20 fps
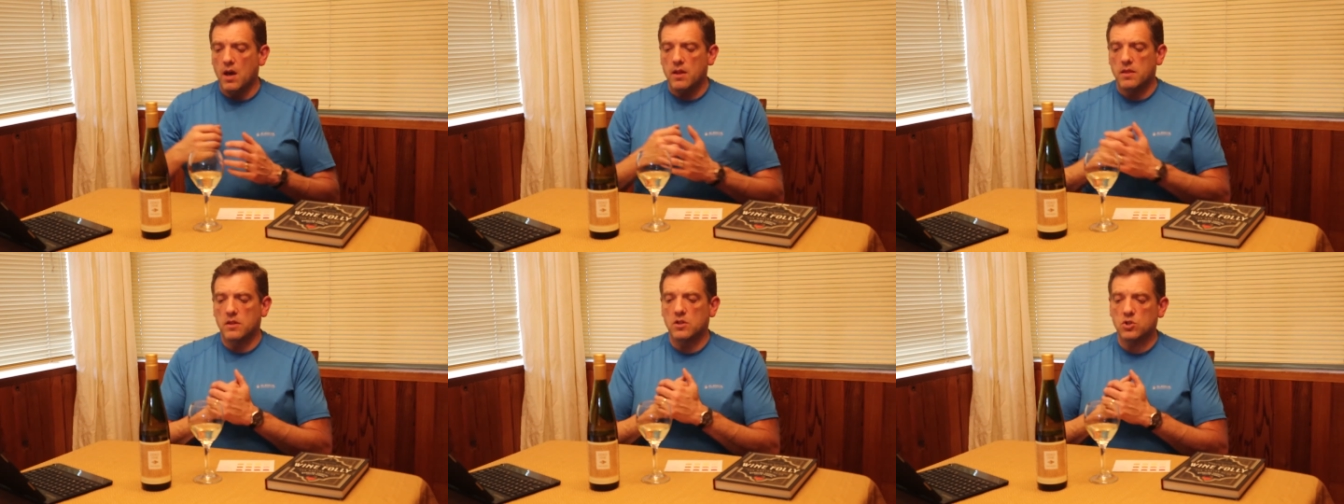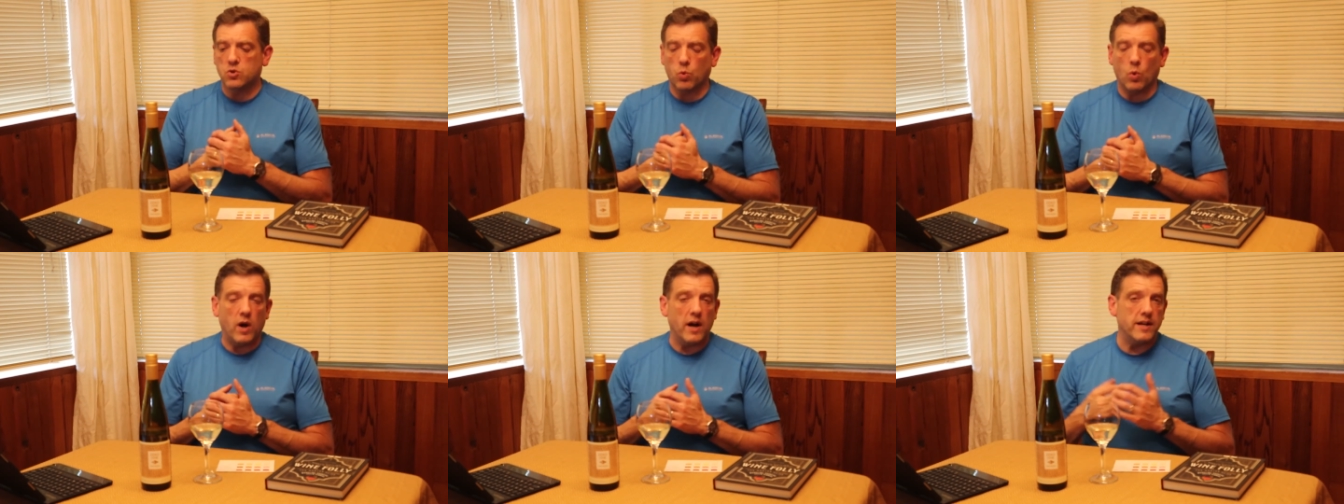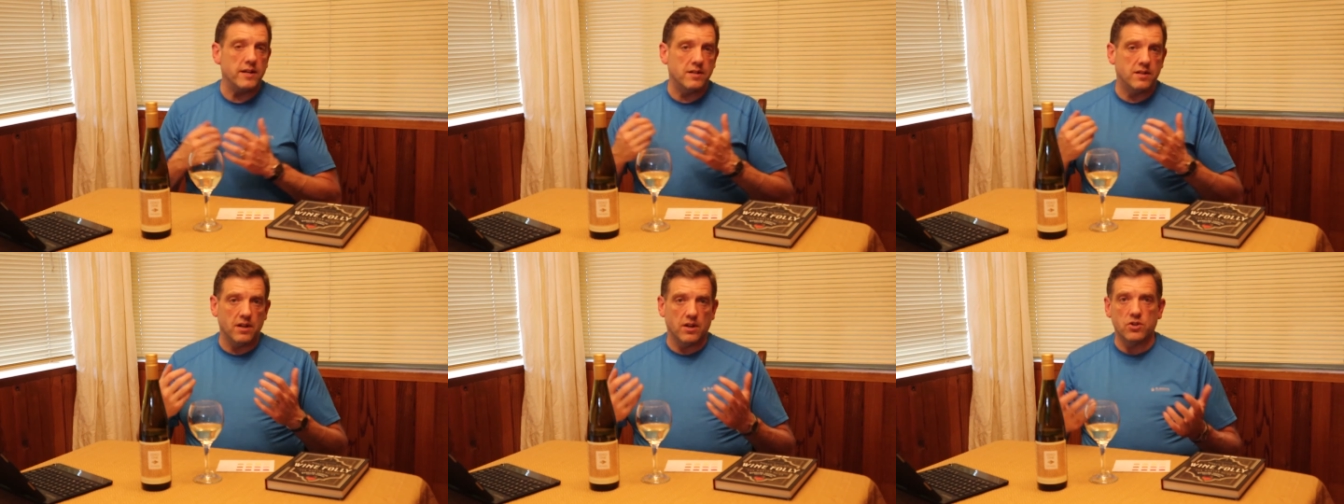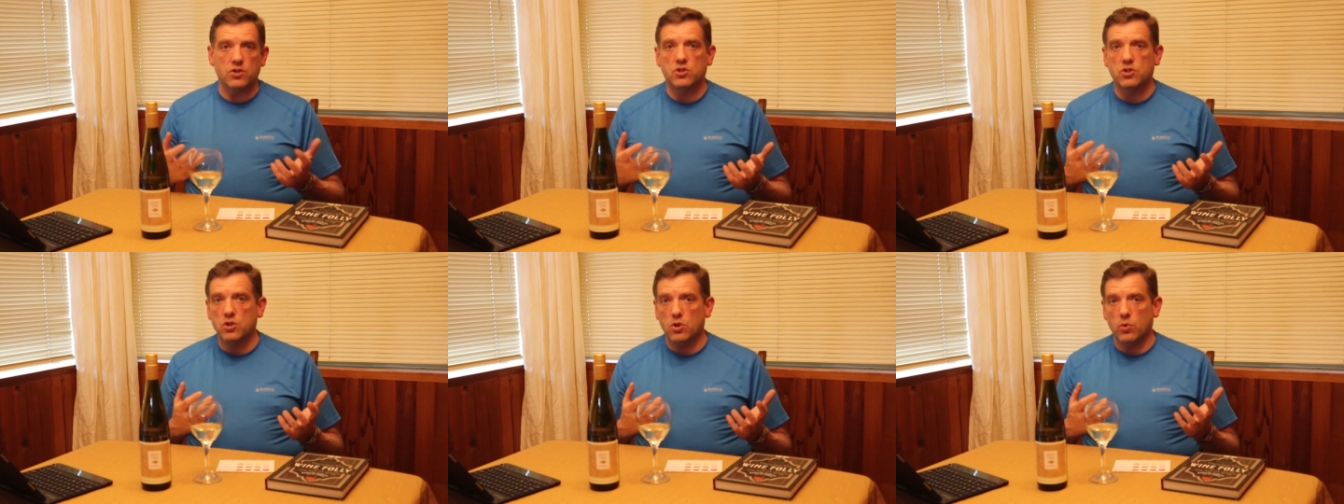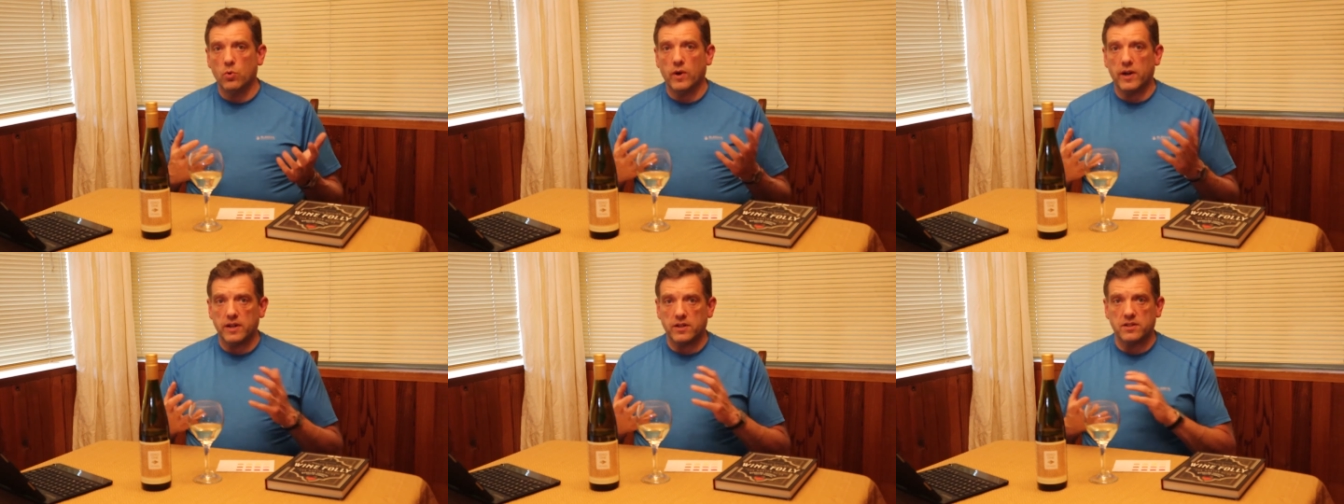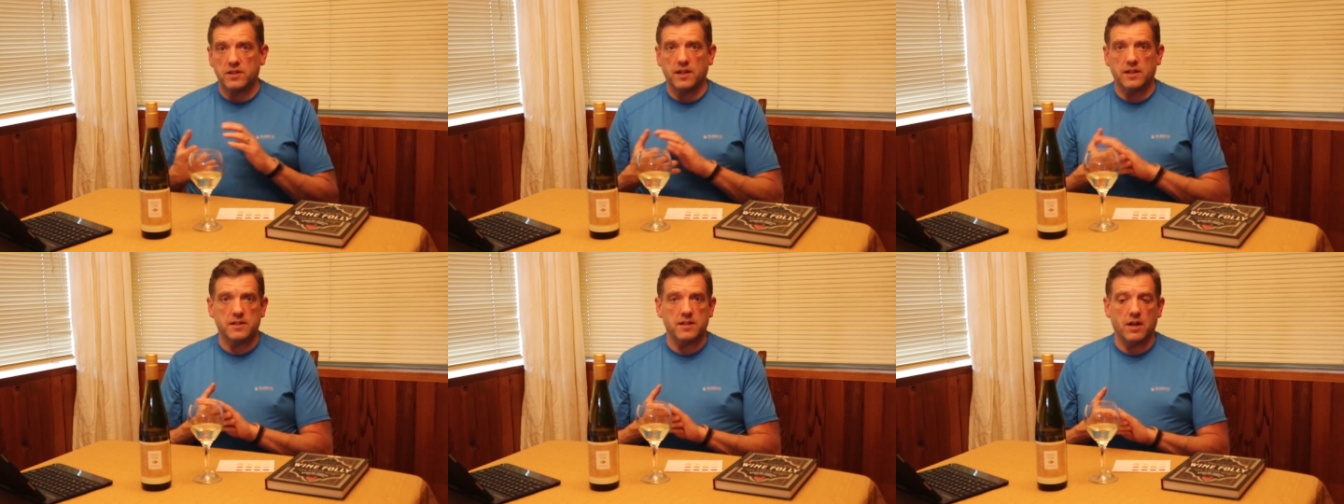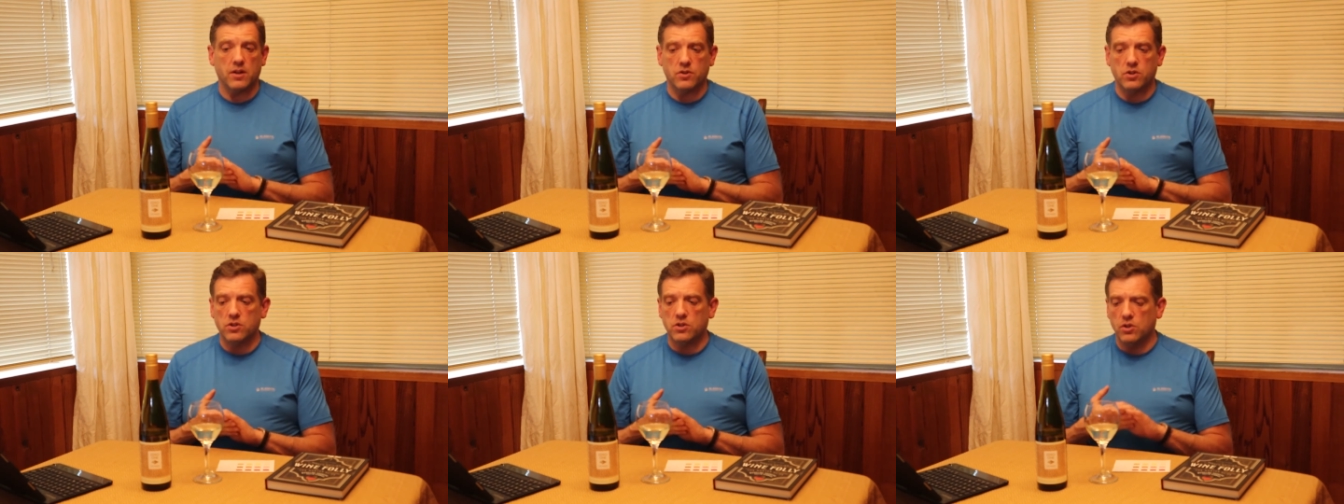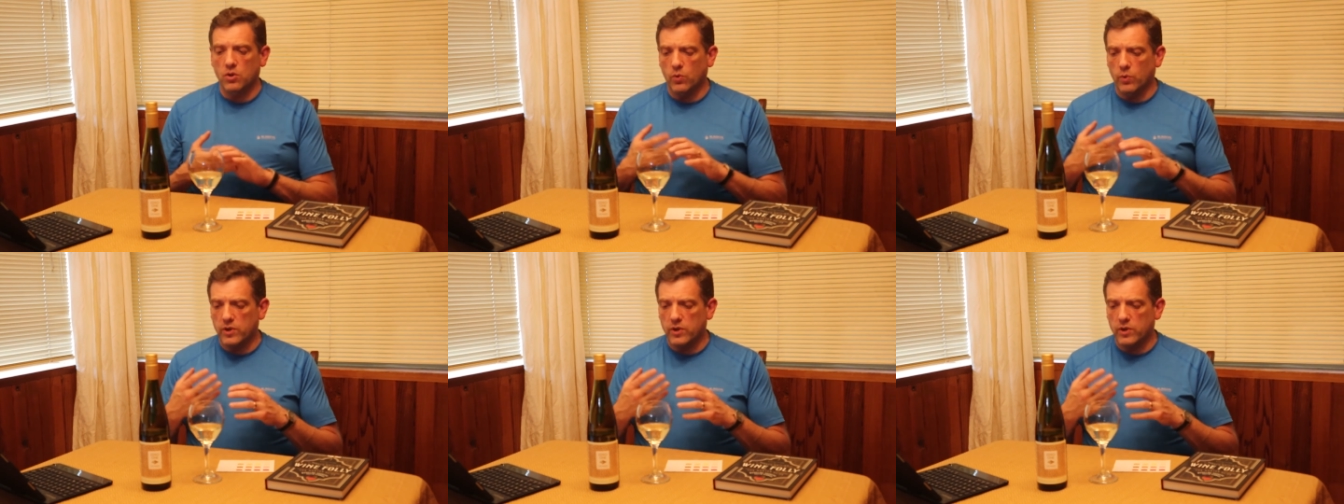This wine does do what it sets out to do,